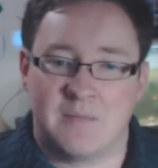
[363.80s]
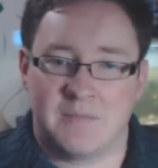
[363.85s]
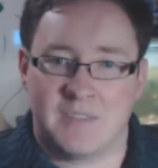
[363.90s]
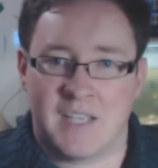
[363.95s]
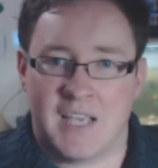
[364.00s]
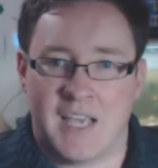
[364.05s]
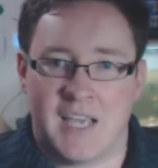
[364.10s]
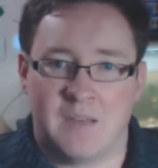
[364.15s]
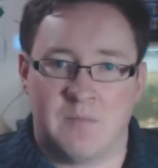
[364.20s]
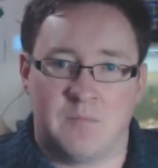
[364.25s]
same
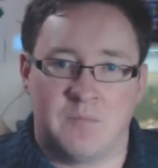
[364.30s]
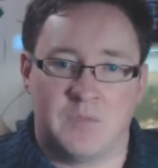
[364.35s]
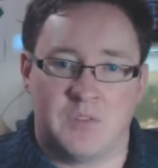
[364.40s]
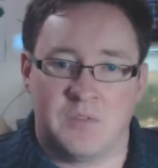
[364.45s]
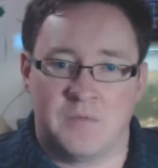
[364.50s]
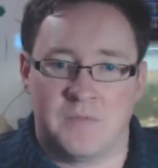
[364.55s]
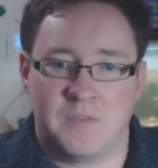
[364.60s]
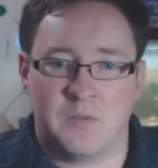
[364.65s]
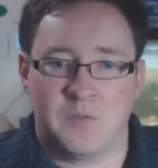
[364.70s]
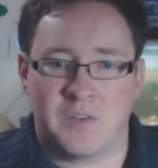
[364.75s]
time
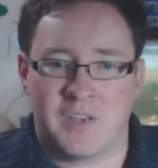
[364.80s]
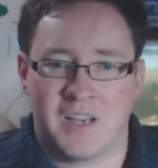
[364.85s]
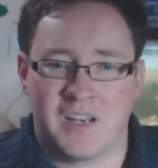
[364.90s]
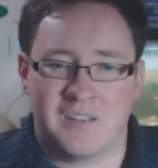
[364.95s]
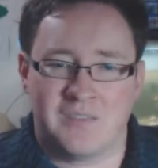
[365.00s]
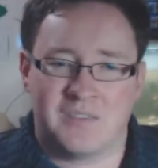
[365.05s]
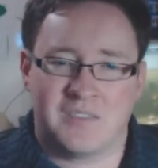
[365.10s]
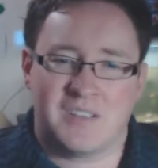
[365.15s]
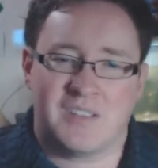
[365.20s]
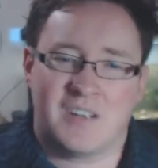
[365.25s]
you feel
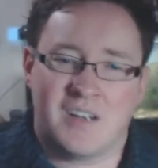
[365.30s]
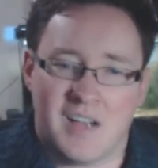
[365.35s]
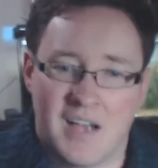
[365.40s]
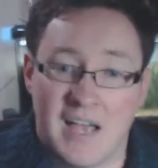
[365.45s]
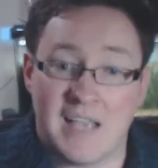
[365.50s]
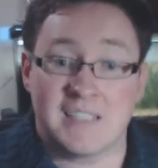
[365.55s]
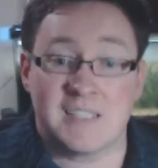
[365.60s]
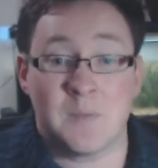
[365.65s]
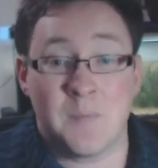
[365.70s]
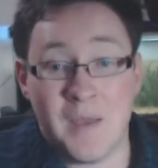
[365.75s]
kind of,
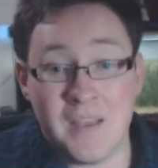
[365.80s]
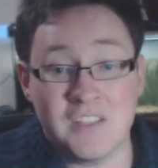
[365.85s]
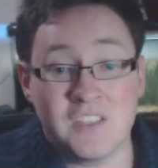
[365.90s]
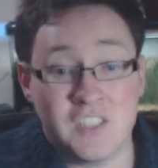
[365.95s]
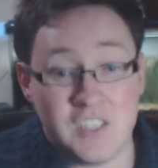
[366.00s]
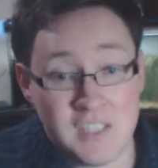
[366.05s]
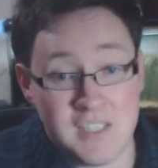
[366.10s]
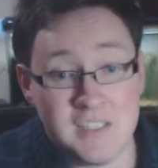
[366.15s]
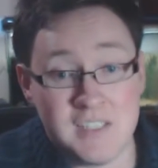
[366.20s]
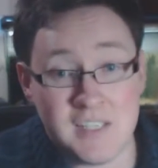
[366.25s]
it's a bit
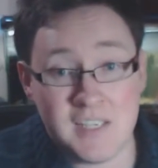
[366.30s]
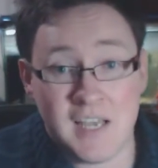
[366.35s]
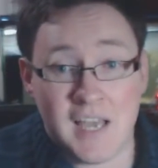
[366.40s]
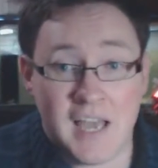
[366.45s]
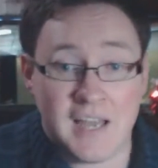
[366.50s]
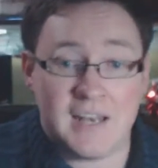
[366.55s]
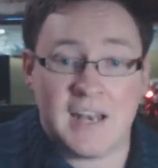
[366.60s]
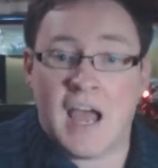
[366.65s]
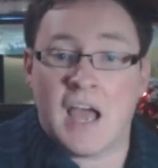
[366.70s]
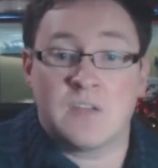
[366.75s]
cheesy,
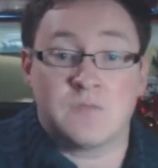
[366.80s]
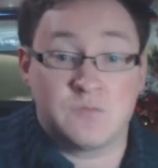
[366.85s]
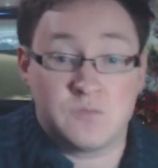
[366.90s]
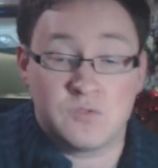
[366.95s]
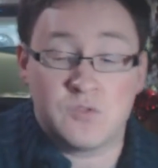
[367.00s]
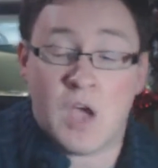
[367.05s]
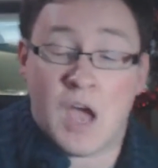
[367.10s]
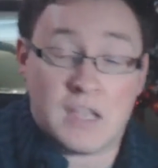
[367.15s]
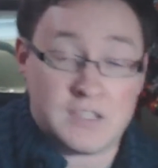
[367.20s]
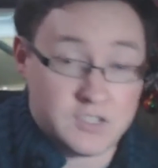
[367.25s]
and
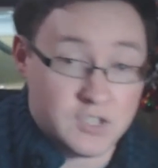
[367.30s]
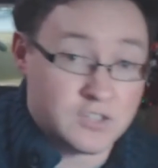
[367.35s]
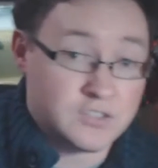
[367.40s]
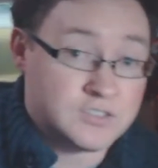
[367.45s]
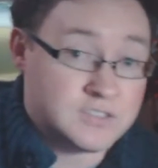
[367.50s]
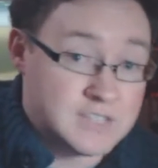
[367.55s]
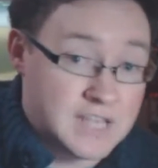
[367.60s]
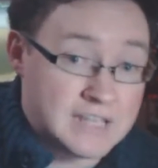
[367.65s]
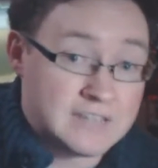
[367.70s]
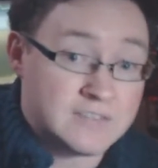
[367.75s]
I
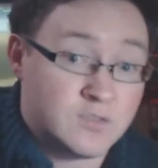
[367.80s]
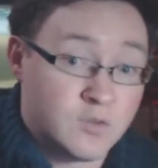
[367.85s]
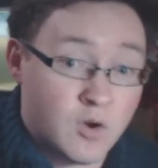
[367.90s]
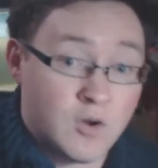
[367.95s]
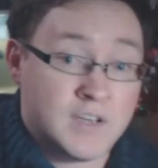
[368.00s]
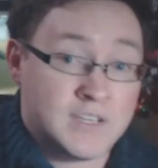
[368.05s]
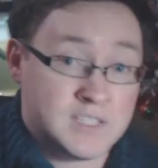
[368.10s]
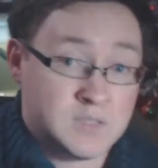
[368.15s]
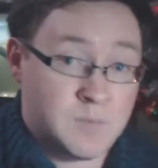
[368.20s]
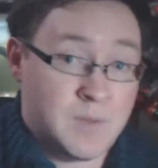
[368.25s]
just did
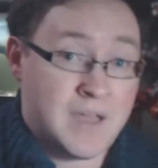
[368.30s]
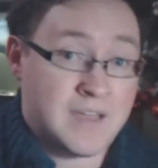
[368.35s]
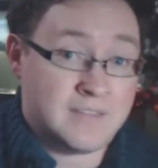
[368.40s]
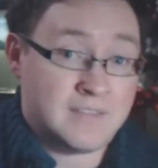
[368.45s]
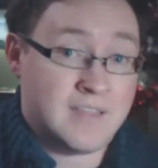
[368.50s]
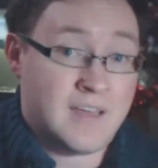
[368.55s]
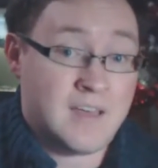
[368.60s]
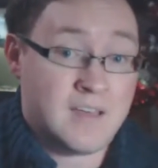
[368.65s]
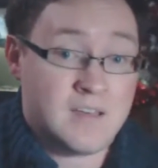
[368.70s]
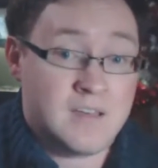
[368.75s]
not
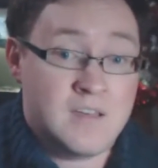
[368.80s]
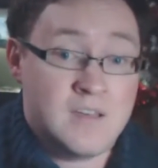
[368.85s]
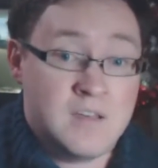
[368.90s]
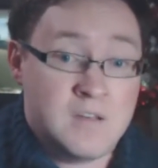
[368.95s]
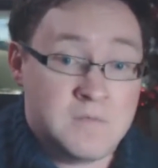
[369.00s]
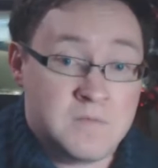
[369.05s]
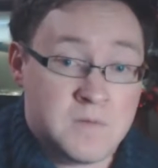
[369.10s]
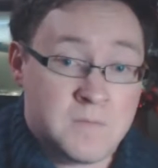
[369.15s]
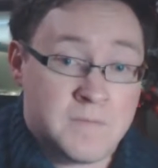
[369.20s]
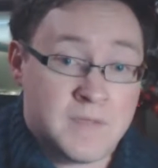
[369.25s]
expect that
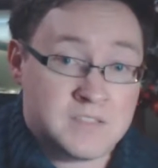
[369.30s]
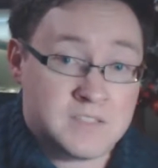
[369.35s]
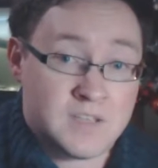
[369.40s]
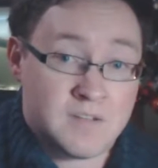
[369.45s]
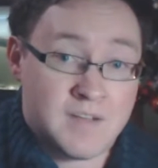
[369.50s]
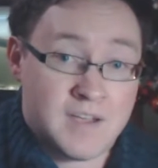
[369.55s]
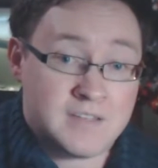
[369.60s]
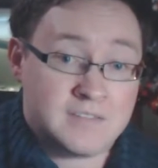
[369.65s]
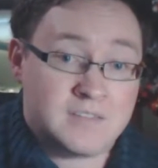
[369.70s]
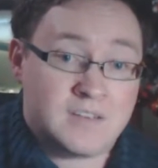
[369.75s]
from this
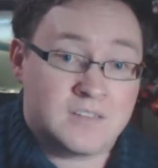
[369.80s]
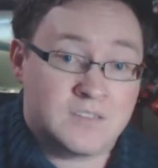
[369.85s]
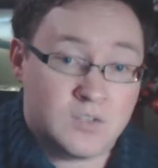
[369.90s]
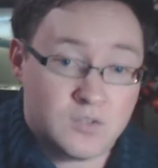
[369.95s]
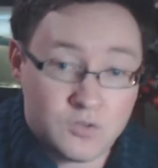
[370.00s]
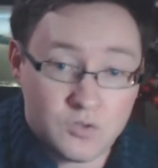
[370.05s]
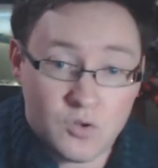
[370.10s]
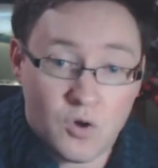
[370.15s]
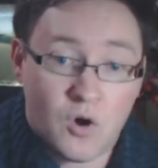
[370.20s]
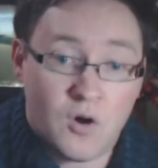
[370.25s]
director. I
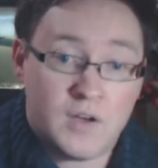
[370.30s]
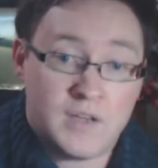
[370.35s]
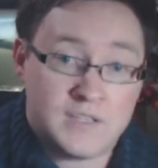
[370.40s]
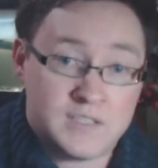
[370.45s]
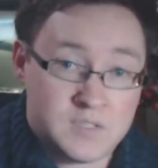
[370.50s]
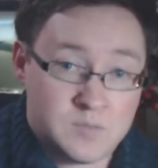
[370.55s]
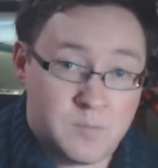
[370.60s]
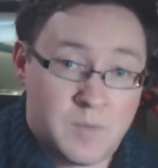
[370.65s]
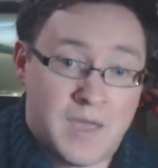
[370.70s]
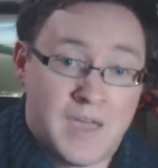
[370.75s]
did not
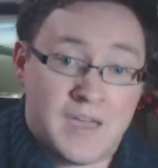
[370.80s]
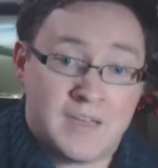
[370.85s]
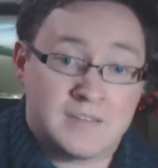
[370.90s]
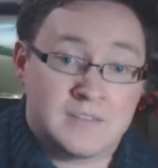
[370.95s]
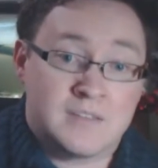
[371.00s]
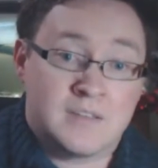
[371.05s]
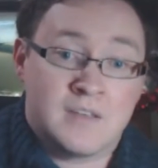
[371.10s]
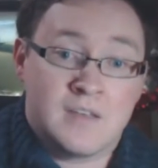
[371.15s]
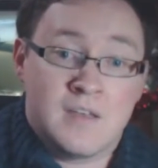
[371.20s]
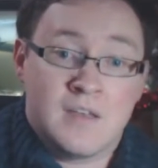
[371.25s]

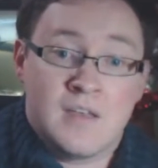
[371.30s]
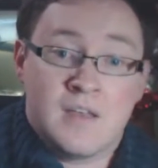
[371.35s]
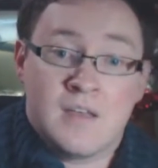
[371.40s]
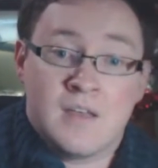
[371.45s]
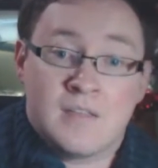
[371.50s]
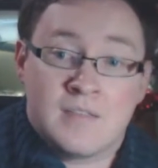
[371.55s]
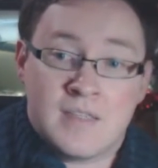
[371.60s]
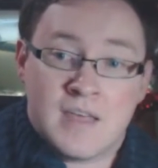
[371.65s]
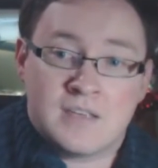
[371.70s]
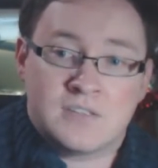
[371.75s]
expect
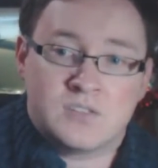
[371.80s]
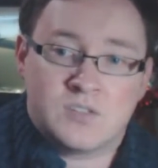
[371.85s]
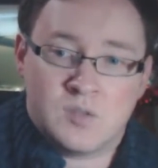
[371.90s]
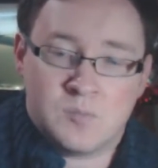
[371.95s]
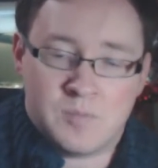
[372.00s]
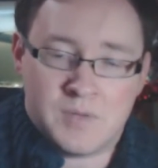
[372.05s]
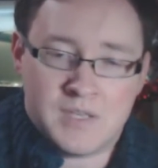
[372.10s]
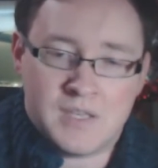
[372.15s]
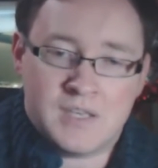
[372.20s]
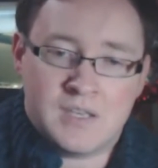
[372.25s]
this
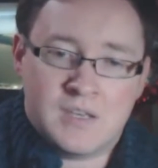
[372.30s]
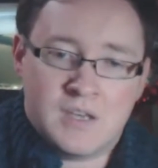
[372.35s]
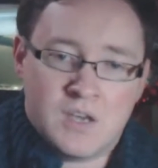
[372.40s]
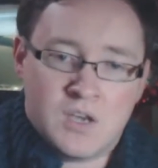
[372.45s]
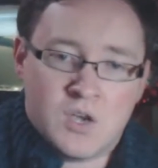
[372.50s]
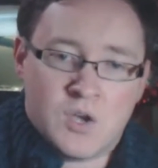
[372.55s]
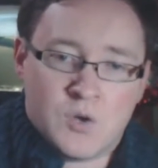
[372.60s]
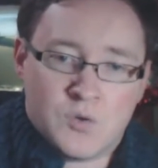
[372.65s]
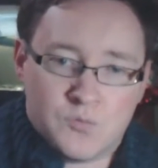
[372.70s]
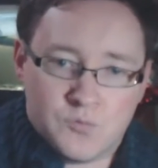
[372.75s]
to be
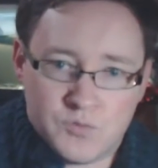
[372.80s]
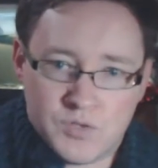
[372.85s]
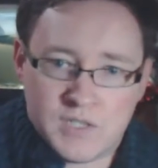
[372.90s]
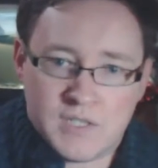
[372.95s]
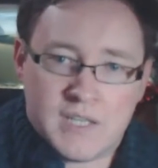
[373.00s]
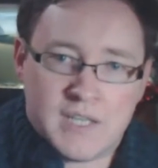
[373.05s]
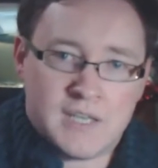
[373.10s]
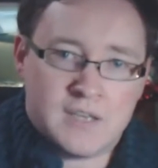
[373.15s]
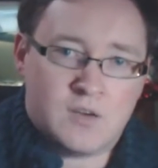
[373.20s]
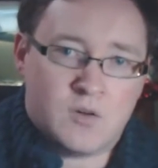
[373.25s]

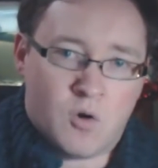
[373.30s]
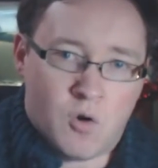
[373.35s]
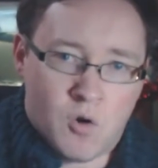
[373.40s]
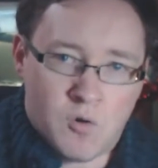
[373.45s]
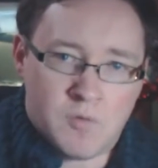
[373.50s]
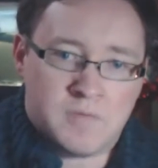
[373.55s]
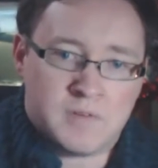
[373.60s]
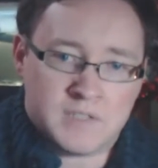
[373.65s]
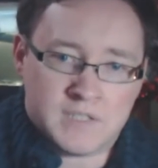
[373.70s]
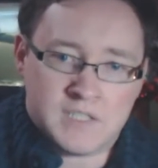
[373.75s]
really
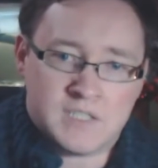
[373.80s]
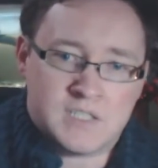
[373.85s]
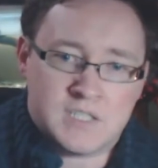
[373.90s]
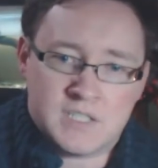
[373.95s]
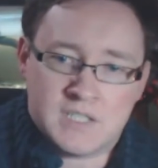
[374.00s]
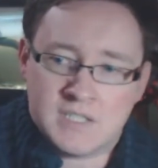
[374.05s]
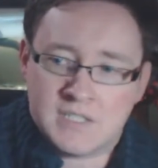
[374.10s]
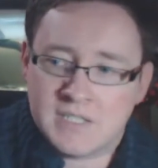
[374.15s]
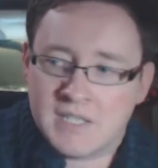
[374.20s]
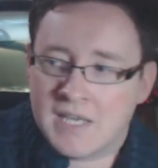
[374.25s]
overly
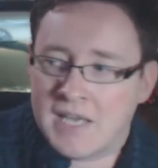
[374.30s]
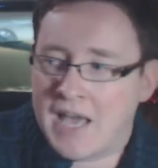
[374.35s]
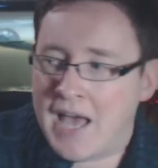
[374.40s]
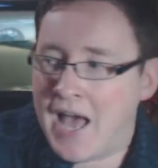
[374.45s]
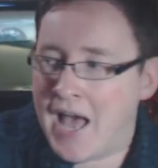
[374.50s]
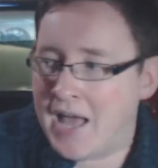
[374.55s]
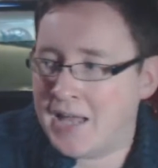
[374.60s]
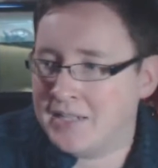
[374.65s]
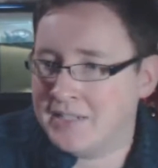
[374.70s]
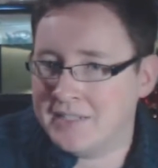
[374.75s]
cheesy,
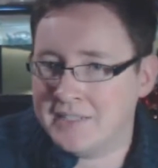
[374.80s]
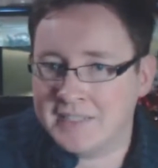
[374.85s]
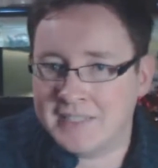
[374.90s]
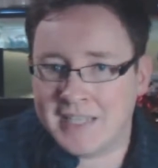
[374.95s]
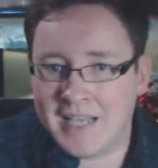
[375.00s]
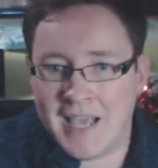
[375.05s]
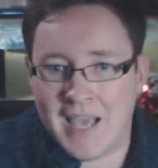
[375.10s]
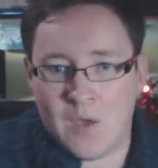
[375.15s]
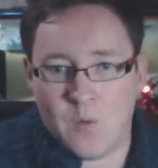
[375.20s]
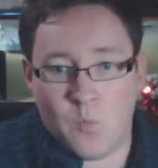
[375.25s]

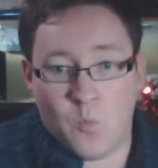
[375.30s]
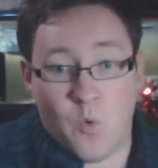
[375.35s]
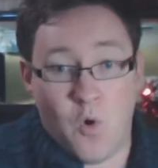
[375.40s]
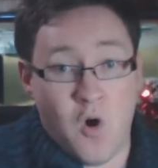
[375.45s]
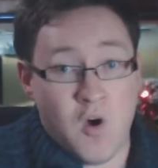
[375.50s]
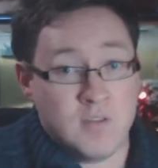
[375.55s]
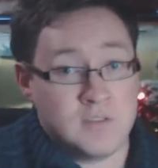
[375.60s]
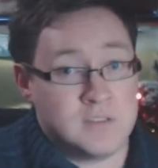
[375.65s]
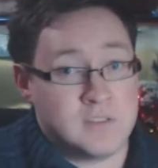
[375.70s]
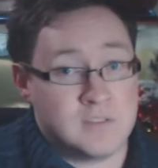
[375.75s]
and it
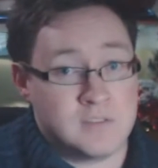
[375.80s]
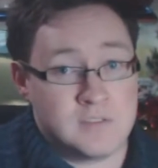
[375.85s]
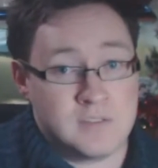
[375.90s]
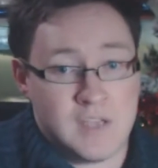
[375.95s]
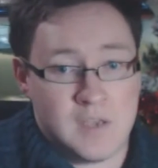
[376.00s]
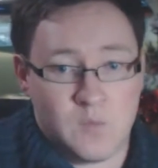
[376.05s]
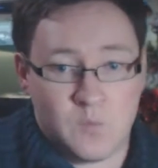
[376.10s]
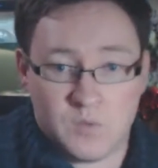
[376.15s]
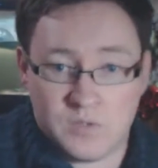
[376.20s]
was